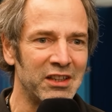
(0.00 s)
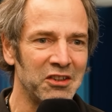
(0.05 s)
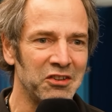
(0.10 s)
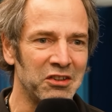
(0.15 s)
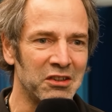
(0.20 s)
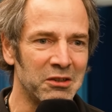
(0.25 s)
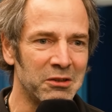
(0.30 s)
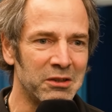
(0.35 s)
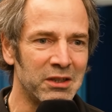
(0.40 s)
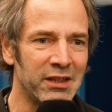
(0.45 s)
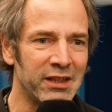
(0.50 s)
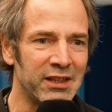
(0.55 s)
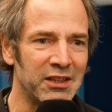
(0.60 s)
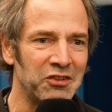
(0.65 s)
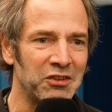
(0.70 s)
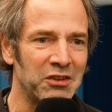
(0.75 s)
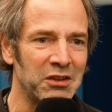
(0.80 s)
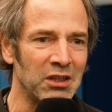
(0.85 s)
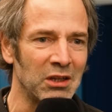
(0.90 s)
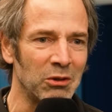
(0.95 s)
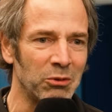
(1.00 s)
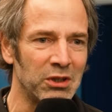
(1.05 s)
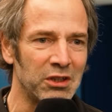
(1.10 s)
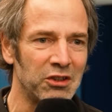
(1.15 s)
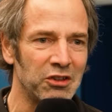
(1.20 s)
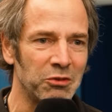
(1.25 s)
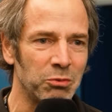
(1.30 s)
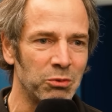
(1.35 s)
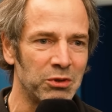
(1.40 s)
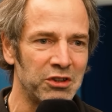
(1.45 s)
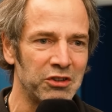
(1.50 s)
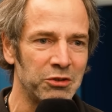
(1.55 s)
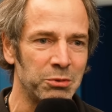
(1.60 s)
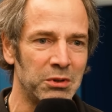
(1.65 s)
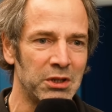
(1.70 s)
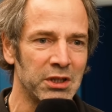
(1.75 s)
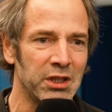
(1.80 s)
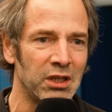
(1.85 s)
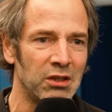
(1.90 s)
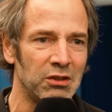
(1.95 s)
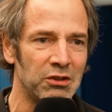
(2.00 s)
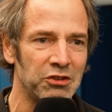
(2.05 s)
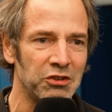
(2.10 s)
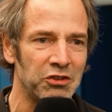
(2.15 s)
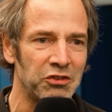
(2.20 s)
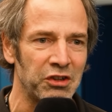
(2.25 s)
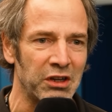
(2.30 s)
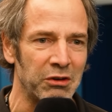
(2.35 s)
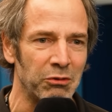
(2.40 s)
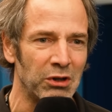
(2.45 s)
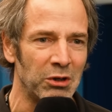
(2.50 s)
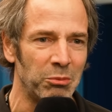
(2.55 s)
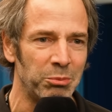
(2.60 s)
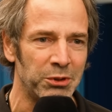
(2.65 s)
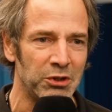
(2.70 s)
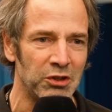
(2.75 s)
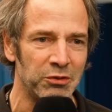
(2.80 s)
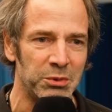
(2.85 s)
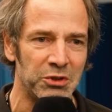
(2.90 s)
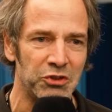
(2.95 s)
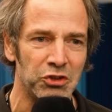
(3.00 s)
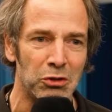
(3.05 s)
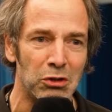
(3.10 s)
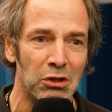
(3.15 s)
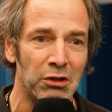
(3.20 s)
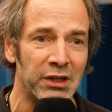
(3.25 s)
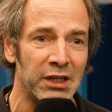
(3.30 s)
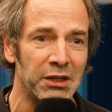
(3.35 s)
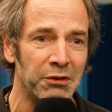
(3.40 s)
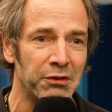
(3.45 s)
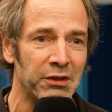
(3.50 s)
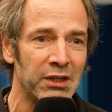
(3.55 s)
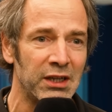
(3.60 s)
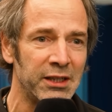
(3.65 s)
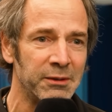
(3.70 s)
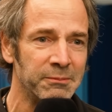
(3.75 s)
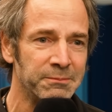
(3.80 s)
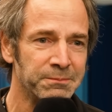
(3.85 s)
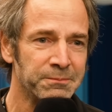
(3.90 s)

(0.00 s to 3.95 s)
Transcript: So uh, that's the thing we're just we're just working on just general improvements all around, really.